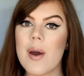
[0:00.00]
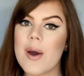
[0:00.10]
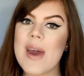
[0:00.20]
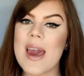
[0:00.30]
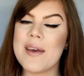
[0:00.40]

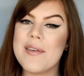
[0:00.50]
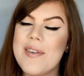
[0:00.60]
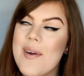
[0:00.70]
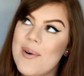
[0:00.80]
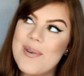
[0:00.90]
Okay,
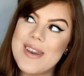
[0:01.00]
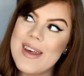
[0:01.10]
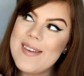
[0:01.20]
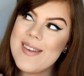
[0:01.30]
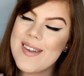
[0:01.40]
so
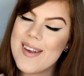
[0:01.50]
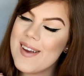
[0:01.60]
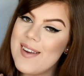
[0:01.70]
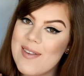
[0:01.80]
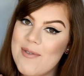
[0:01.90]
this
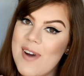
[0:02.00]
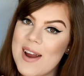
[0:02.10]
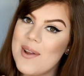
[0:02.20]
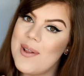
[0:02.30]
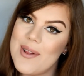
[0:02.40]
is the
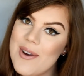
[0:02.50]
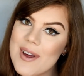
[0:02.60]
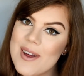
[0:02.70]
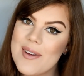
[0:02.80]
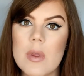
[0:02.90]
final
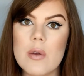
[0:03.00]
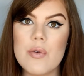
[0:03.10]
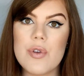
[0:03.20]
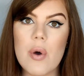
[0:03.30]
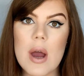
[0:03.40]
look.
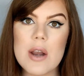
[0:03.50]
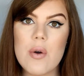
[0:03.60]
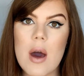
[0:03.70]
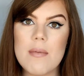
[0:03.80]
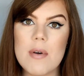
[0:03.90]
So I
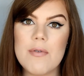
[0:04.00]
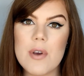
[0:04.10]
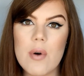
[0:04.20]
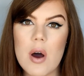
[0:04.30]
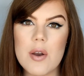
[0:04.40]
do have a
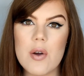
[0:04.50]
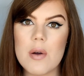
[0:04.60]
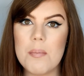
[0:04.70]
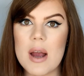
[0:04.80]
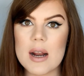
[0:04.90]
few
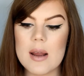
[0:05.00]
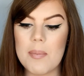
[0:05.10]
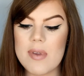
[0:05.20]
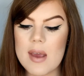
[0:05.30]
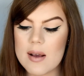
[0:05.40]
other MAC
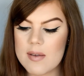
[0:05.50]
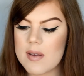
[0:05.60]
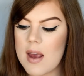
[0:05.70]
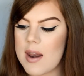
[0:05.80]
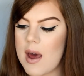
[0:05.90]
lipsticks
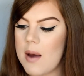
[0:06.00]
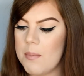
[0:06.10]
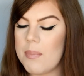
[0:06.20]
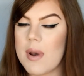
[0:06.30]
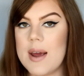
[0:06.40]
that
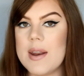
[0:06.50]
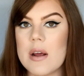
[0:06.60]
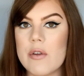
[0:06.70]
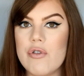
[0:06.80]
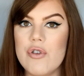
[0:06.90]
I'm
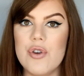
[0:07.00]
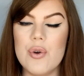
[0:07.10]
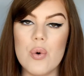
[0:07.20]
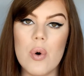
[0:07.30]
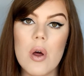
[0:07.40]
planning to
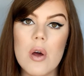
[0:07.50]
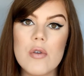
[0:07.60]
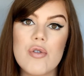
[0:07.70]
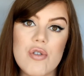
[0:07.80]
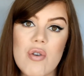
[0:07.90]
do
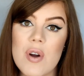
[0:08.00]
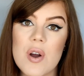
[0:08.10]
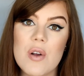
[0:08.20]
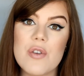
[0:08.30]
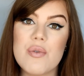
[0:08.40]

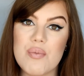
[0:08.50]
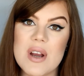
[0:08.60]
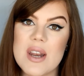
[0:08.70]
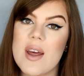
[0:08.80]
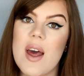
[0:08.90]
tutorials
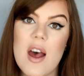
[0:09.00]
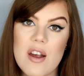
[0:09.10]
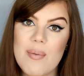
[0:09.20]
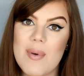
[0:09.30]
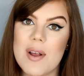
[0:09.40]
with
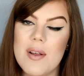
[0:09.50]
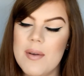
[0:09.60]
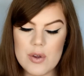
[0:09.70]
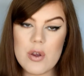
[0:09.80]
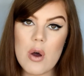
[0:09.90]
as well,
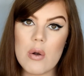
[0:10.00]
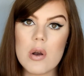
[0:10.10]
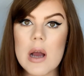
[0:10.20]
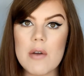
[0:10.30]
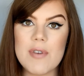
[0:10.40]
so
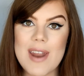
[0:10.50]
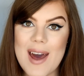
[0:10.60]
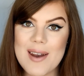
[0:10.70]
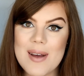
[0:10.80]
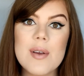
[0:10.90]
look out for that.